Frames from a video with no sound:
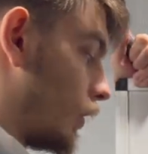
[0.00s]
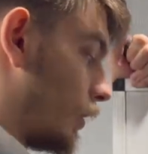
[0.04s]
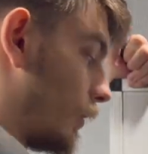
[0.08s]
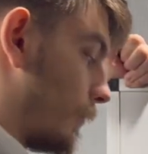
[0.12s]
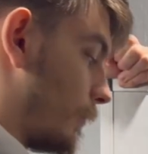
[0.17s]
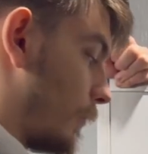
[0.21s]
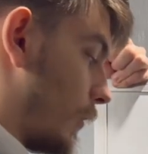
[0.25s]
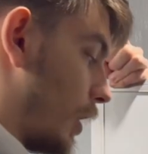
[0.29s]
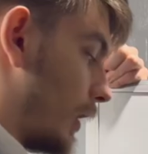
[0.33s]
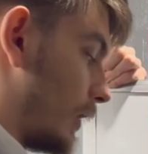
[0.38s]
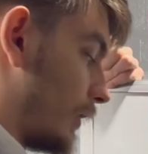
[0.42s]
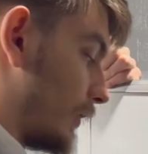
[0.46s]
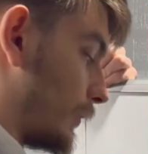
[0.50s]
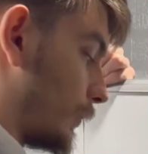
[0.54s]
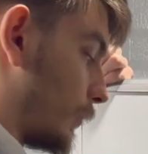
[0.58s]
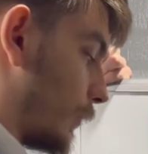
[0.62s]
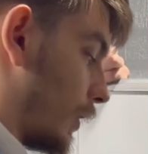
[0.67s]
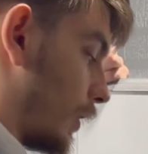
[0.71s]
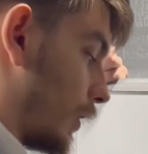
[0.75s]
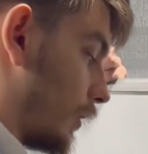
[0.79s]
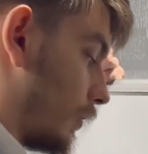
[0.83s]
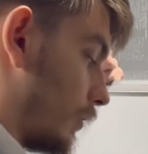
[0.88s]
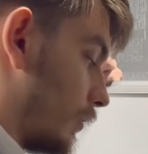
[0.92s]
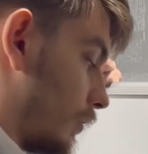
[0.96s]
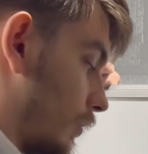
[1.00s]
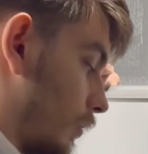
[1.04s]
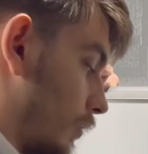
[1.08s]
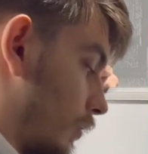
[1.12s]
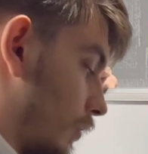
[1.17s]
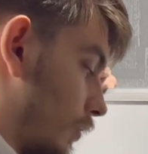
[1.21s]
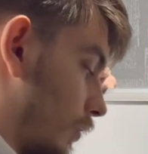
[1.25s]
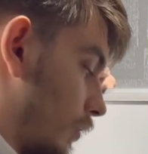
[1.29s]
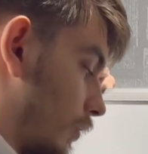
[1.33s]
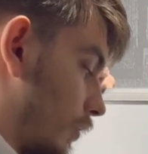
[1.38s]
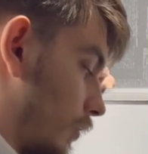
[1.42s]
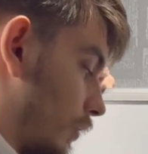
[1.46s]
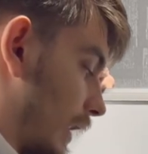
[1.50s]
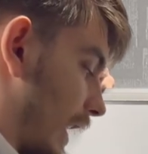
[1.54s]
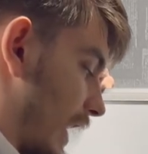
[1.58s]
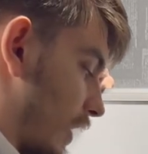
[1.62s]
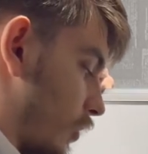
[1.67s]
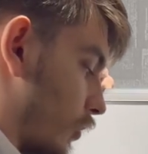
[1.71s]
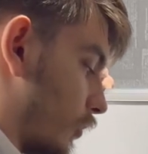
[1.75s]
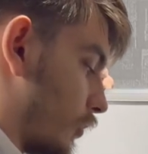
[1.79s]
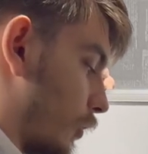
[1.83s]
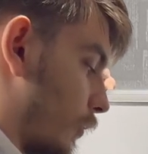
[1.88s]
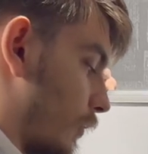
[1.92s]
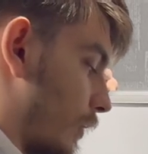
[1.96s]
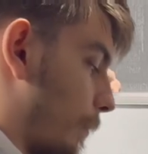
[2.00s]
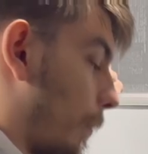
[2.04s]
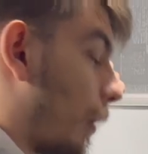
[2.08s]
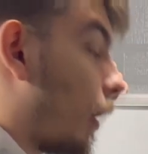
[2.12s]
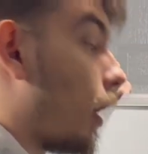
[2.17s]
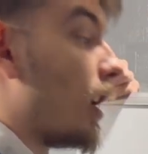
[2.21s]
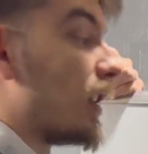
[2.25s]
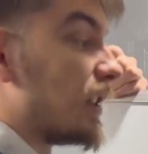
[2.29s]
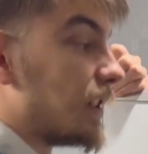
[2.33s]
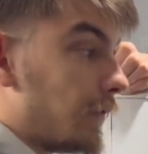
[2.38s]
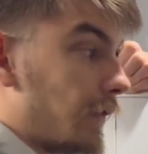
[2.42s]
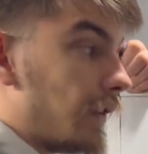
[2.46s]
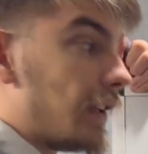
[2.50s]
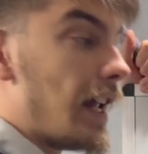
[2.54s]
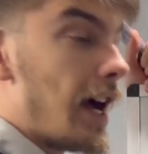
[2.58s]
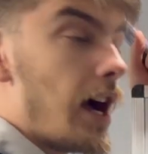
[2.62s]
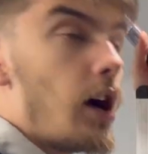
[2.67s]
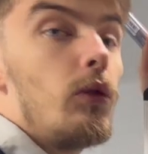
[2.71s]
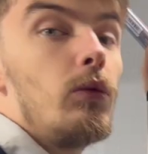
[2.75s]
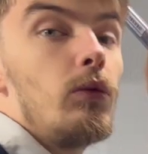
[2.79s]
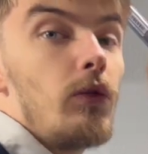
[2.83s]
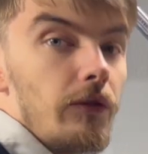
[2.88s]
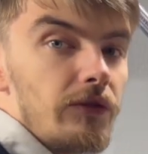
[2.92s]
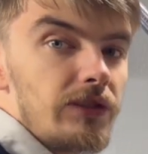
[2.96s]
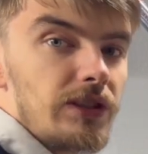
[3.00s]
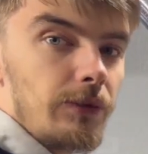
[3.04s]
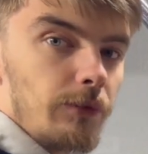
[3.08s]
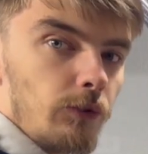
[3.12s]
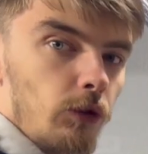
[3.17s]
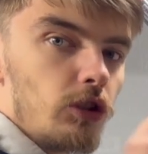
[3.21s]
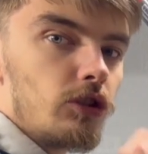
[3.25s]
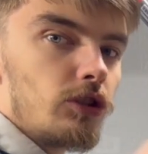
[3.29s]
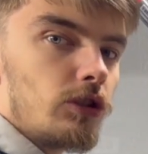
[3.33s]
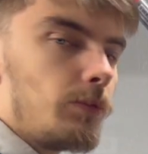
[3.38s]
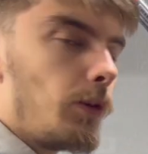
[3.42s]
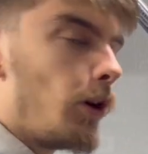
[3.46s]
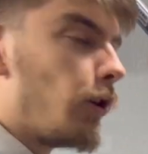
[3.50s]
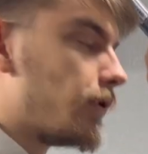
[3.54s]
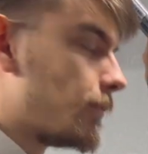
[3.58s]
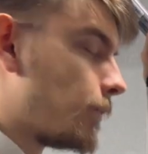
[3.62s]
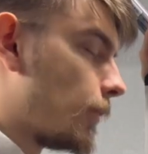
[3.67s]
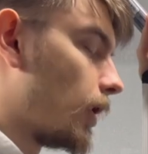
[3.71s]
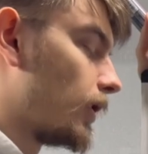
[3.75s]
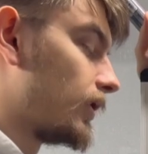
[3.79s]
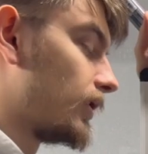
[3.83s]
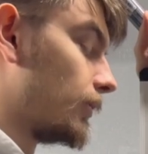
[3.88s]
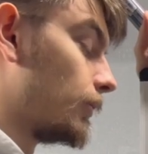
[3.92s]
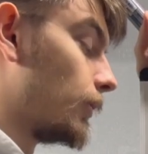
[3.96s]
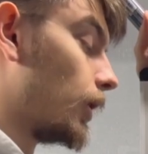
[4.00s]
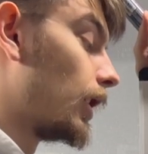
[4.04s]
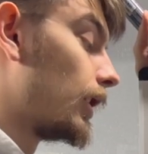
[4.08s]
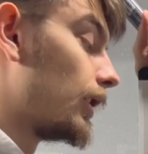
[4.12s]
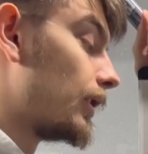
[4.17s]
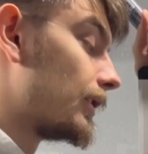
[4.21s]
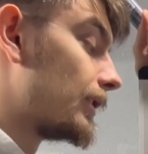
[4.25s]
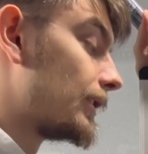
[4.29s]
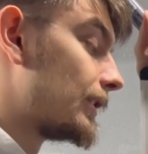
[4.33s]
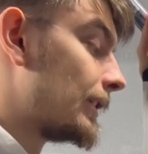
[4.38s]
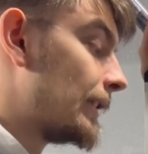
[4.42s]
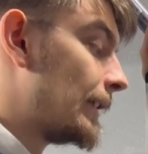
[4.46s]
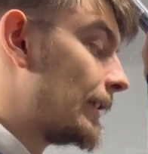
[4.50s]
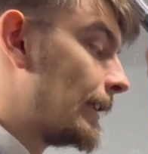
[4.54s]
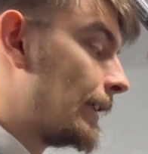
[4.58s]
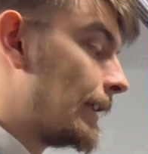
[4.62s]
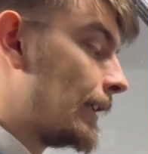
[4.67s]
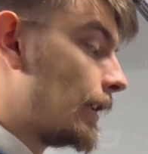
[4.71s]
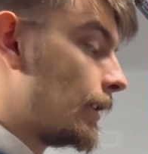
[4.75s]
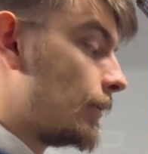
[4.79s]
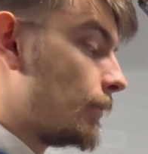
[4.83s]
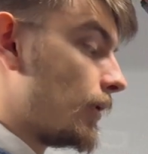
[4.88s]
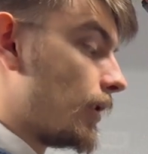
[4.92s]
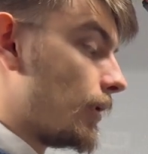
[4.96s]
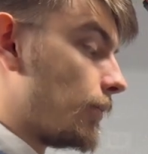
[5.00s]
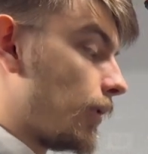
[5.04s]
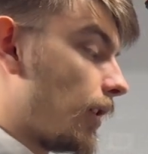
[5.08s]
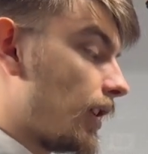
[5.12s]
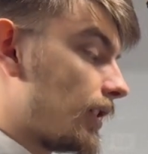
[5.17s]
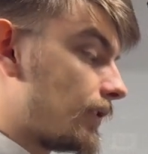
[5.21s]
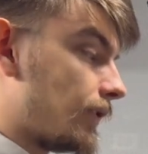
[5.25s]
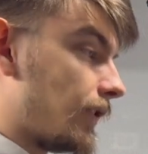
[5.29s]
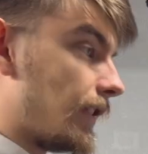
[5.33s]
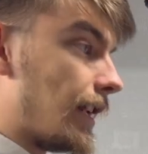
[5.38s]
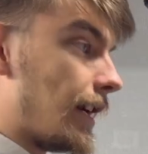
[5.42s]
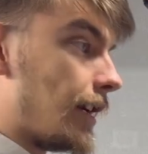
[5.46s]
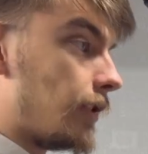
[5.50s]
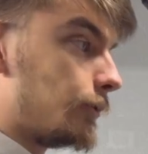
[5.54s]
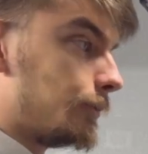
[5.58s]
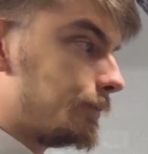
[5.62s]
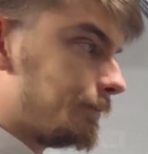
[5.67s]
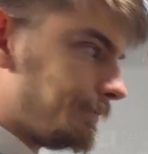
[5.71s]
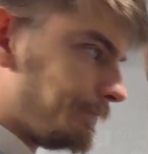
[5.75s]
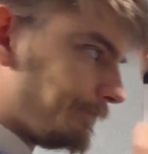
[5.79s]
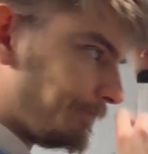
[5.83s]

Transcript: minus 1, let's just do the plus for now. Obviously we've got to do both plus and minus, but the plus for now,